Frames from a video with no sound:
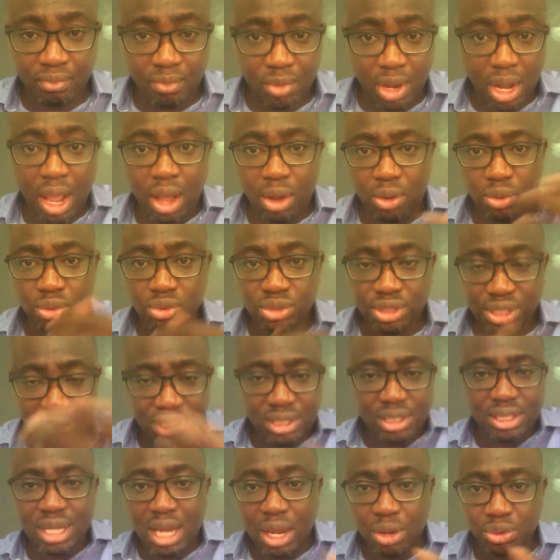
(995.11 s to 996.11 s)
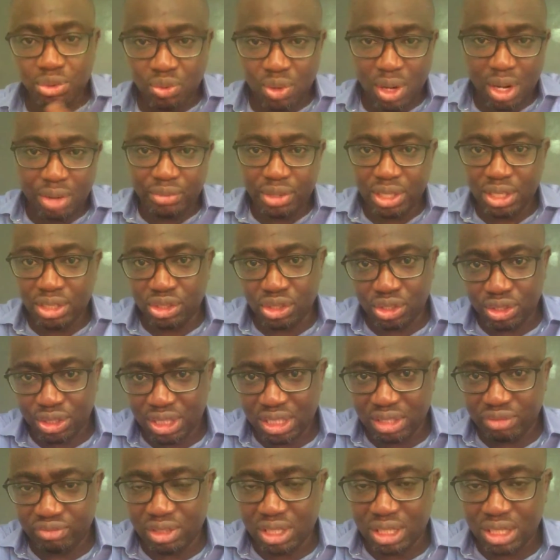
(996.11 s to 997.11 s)
Now, this is how you arrange your
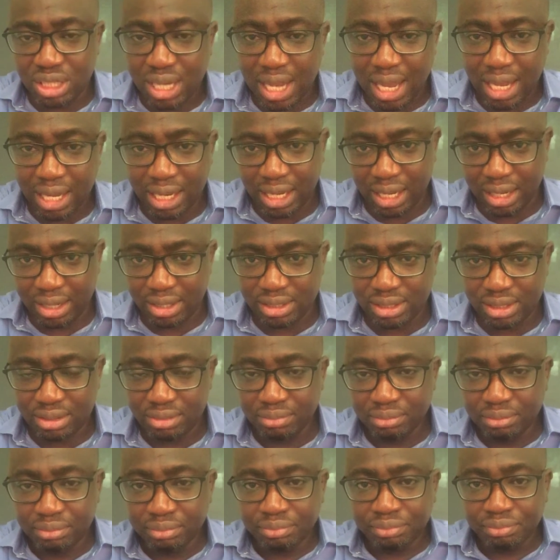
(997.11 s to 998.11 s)
CV in that case.